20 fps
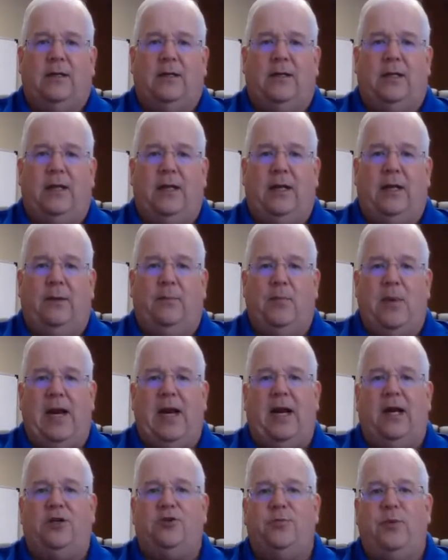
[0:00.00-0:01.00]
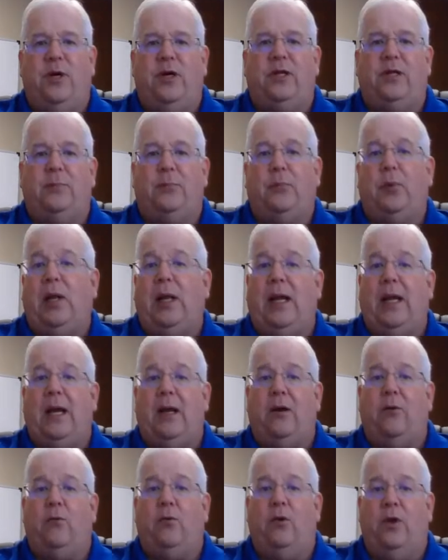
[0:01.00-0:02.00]
management at the
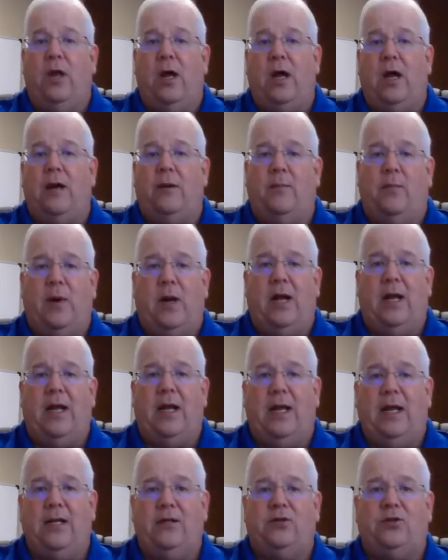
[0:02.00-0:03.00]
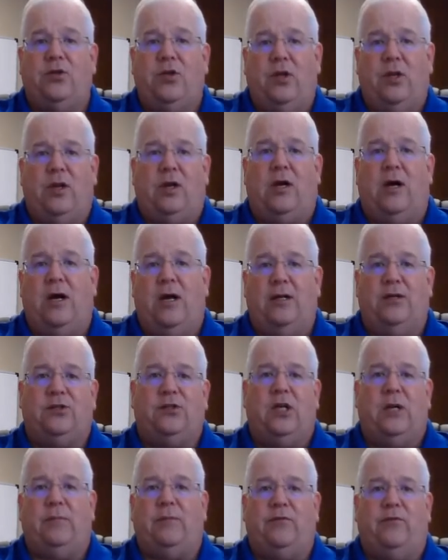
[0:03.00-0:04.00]
plant will not buy into the
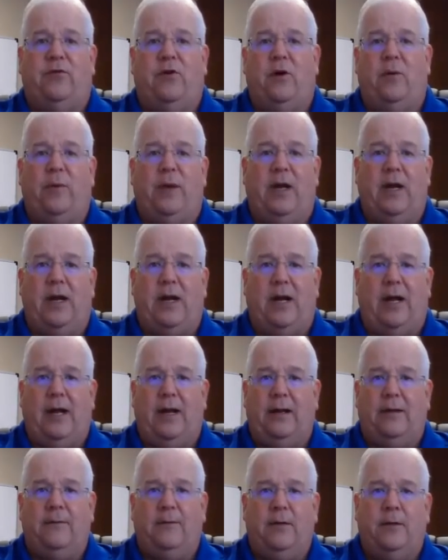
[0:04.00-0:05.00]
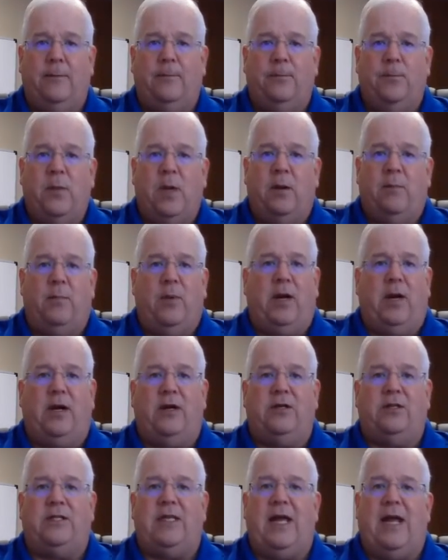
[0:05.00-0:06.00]
concept of RBI
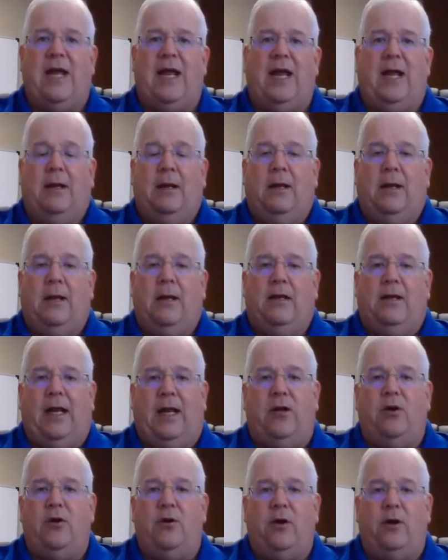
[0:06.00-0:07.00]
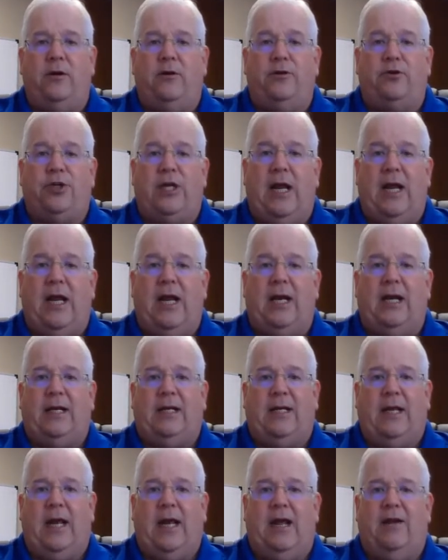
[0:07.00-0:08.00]
because they don't understand
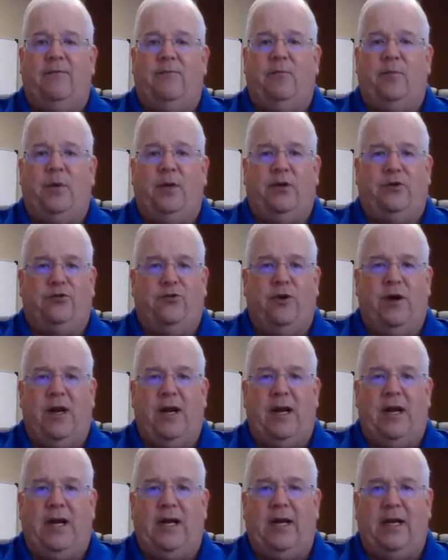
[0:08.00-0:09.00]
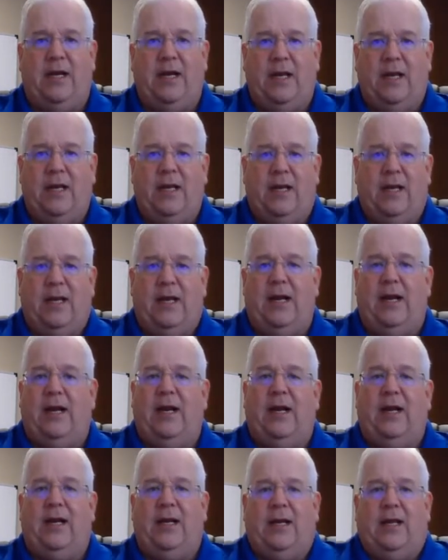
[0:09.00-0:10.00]
it. They haven't been trained in
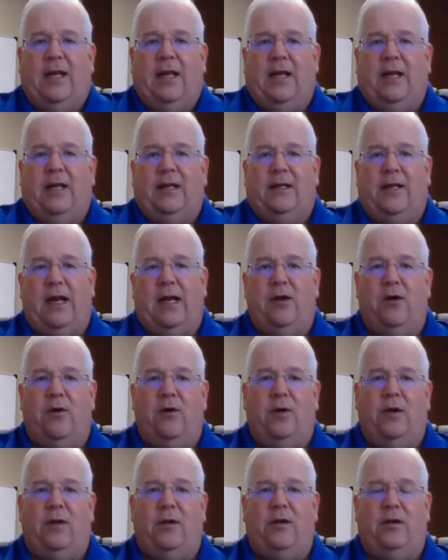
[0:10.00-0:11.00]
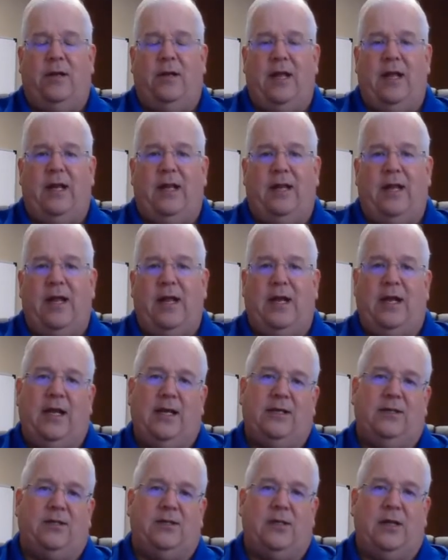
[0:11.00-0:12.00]
it. They think
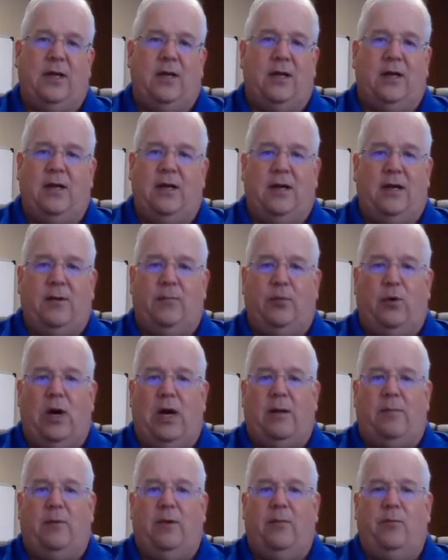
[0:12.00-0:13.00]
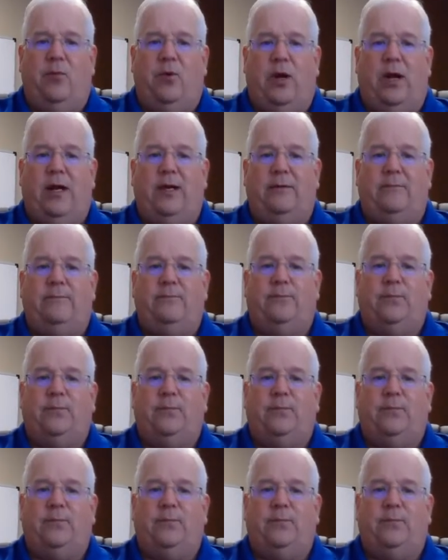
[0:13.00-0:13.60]
it's a problem, right?